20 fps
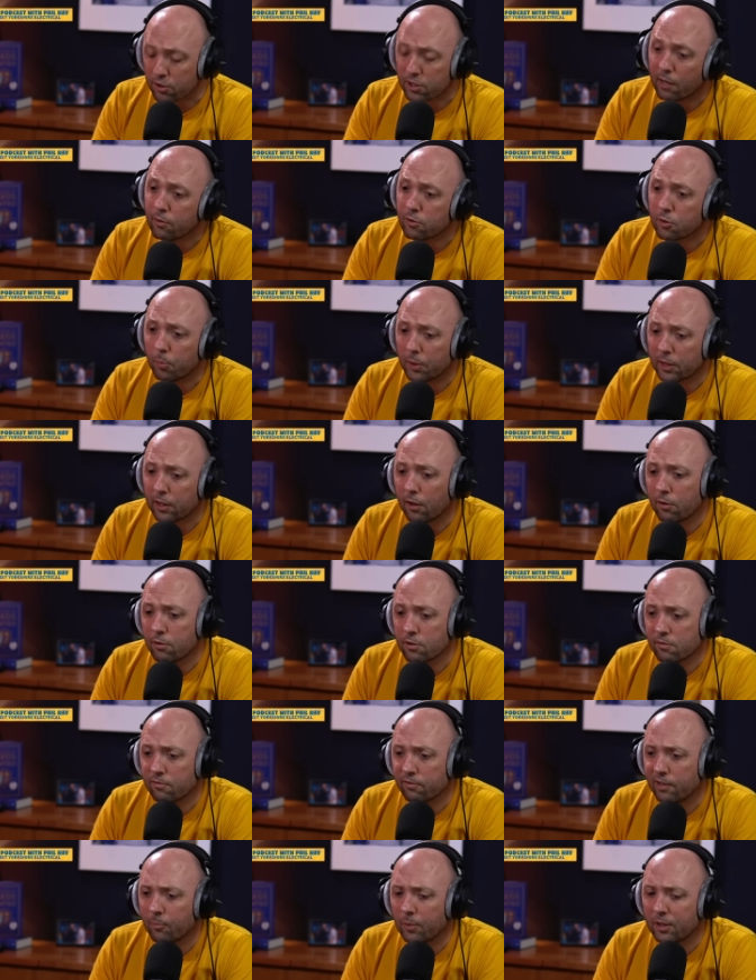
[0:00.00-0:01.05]
because I was a big
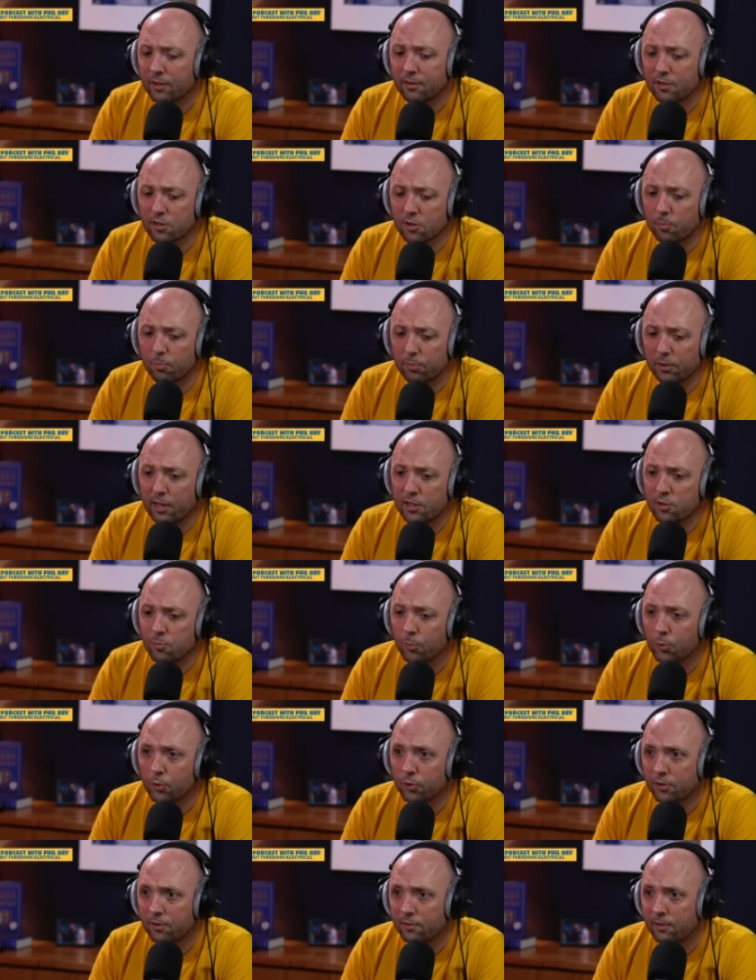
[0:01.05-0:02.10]
Howson fan, but I think this applies
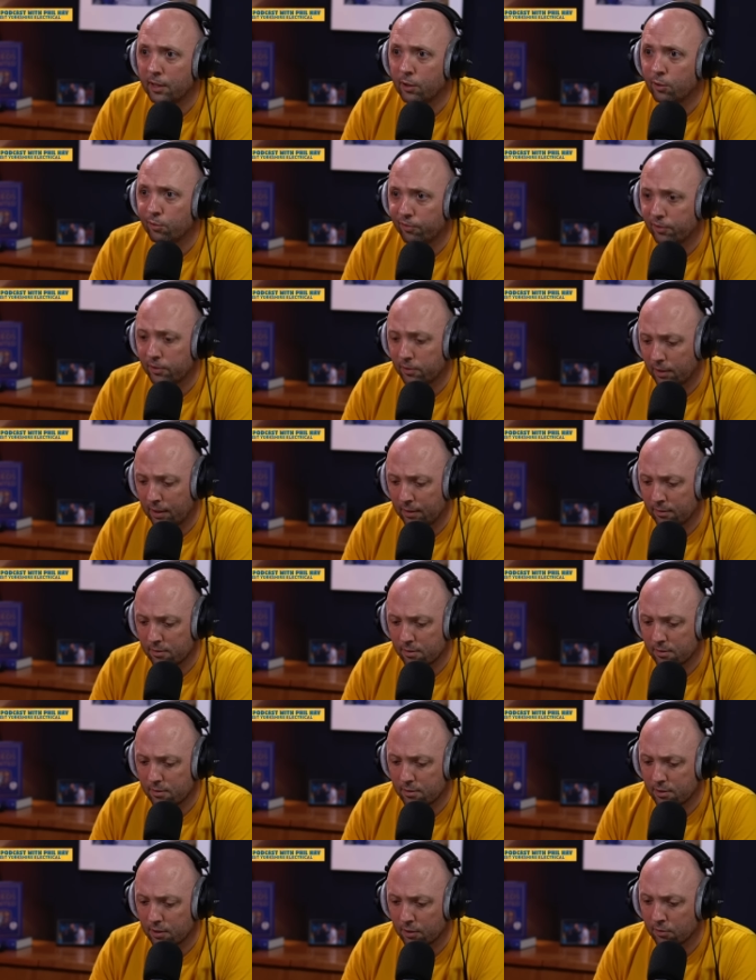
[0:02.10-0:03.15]
more to Delph and, and
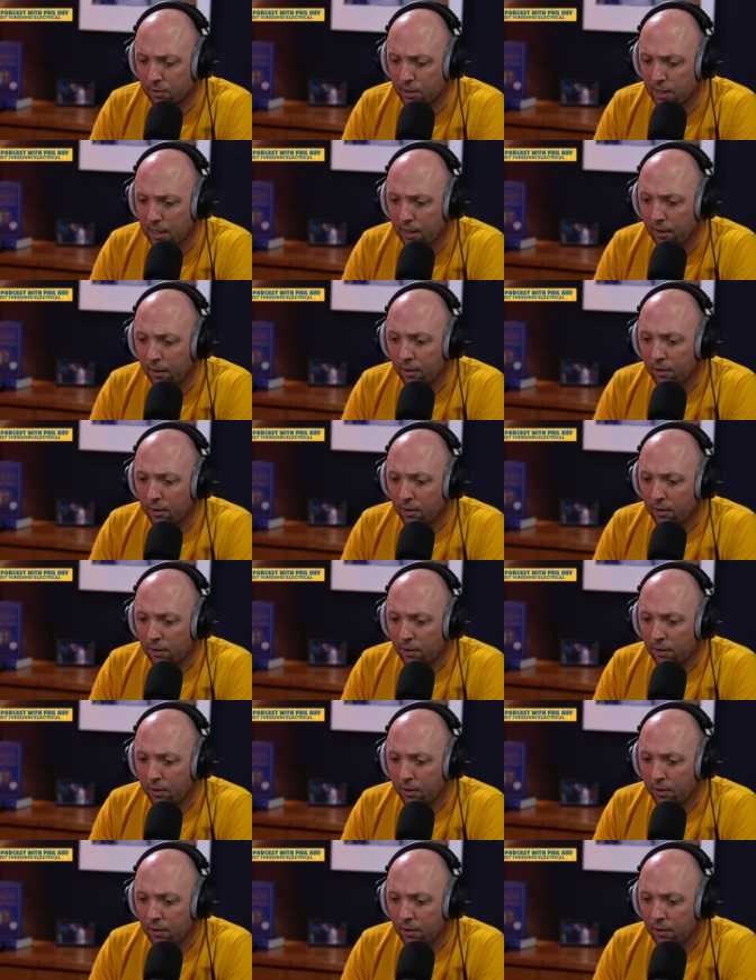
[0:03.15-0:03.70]
to Gray.